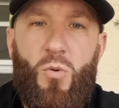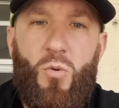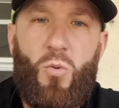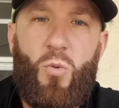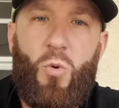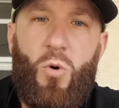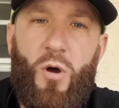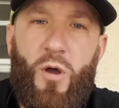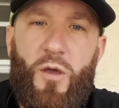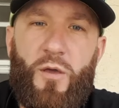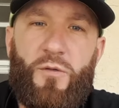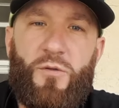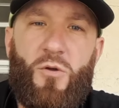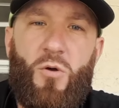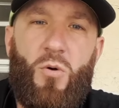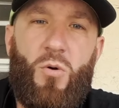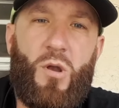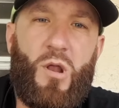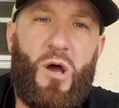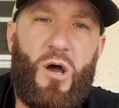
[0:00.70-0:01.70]
What is
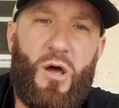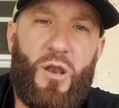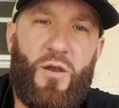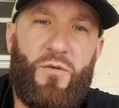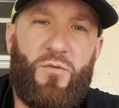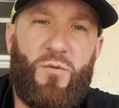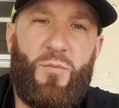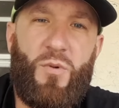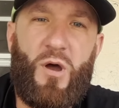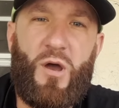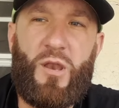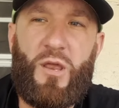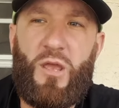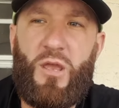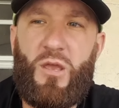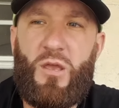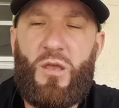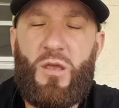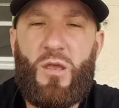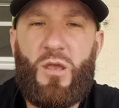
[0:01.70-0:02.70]
going on,
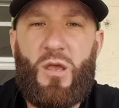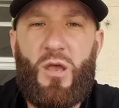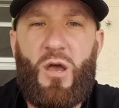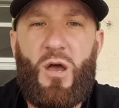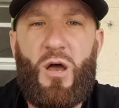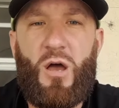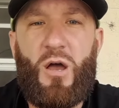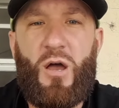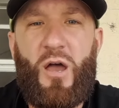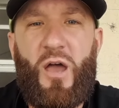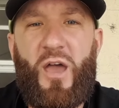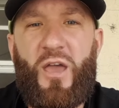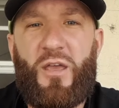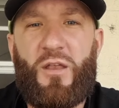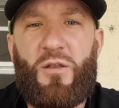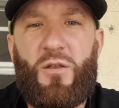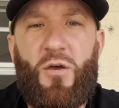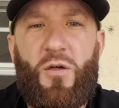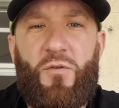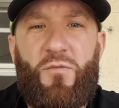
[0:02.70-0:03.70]
everybody? I
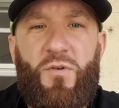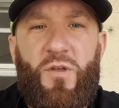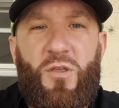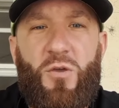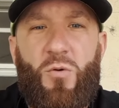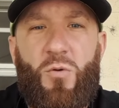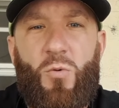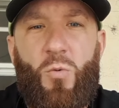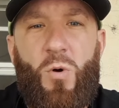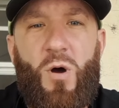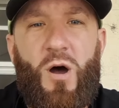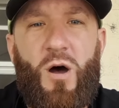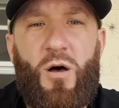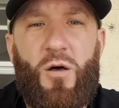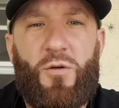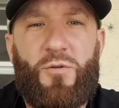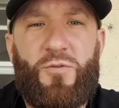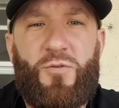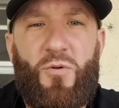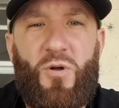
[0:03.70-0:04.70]
hadn't done a video in a
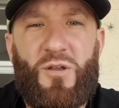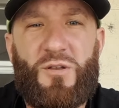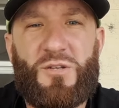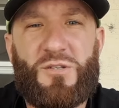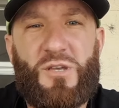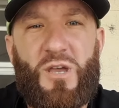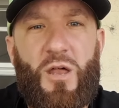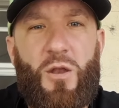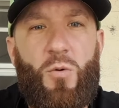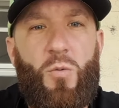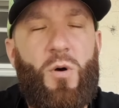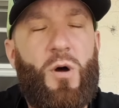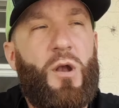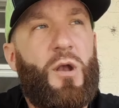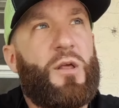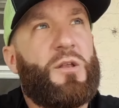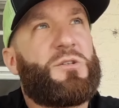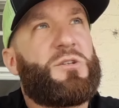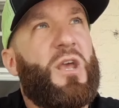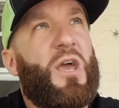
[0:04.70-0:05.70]
while, so I just kind of
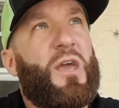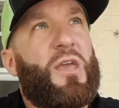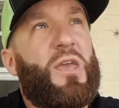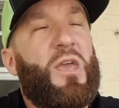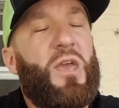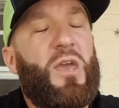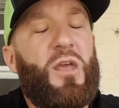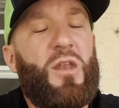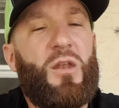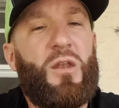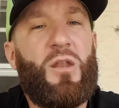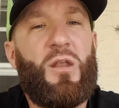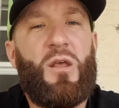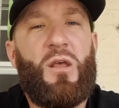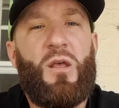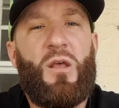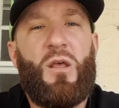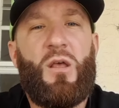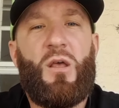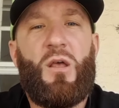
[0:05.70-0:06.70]
wanted to check in.
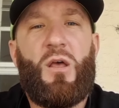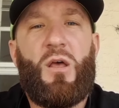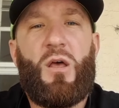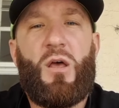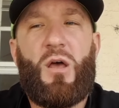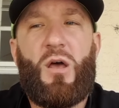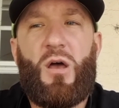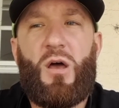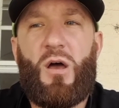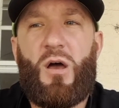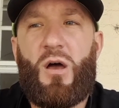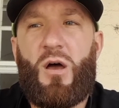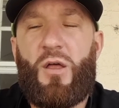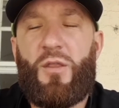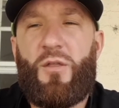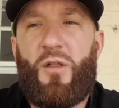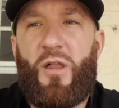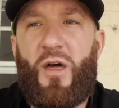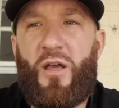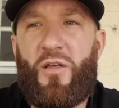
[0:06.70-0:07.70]

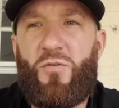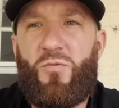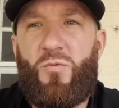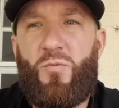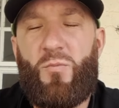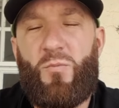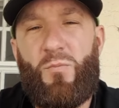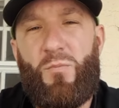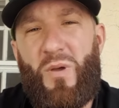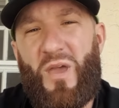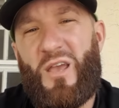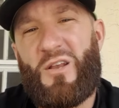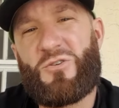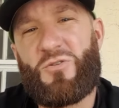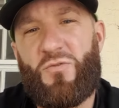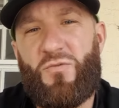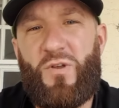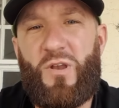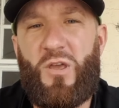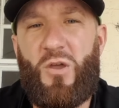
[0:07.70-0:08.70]
The last
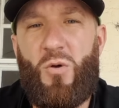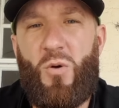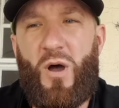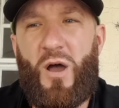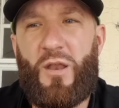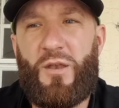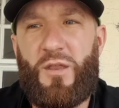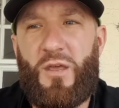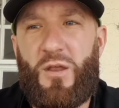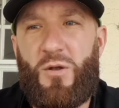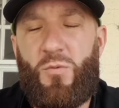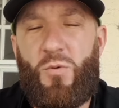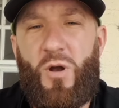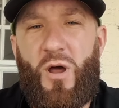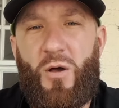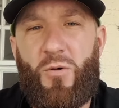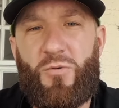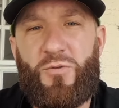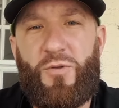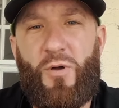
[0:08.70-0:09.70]
major video I did where
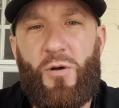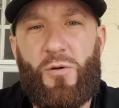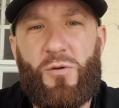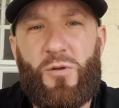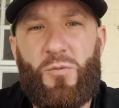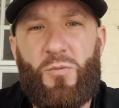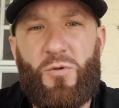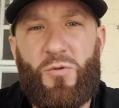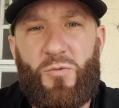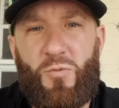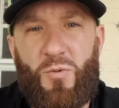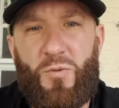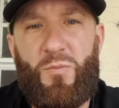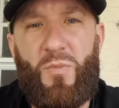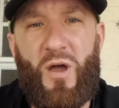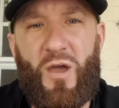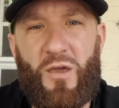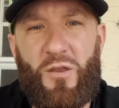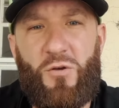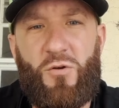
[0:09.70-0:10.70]
I was talking was
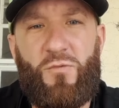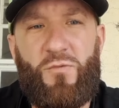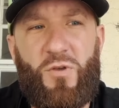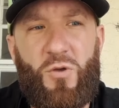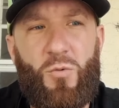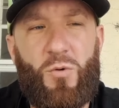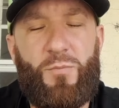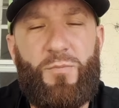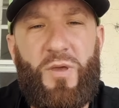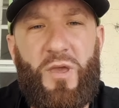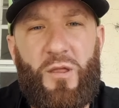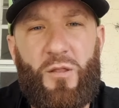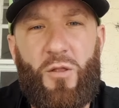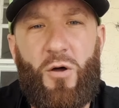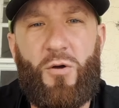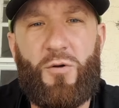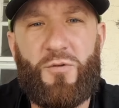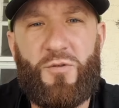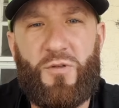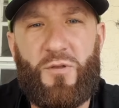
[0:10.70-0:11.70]
with my interview with Pete
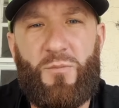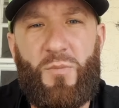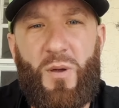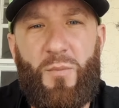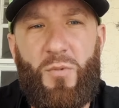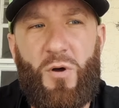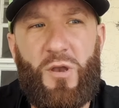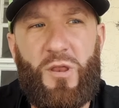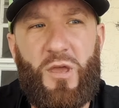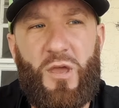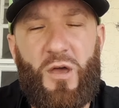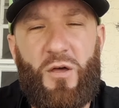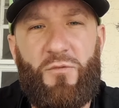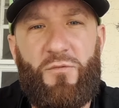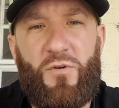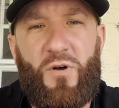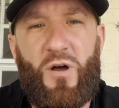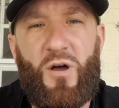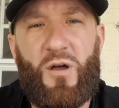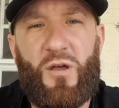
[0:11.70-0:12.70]
Larson, my buddy of
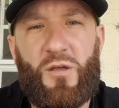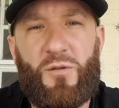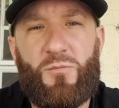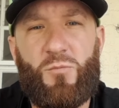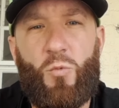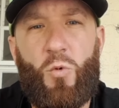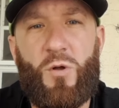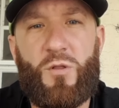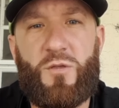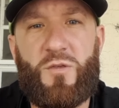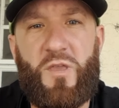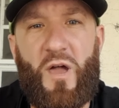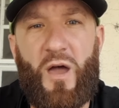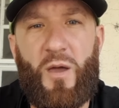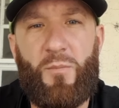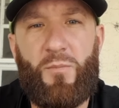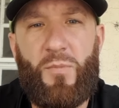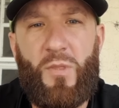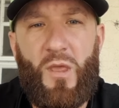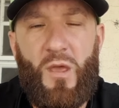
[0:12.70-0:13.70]

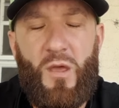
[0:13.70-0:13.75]
Woodstime.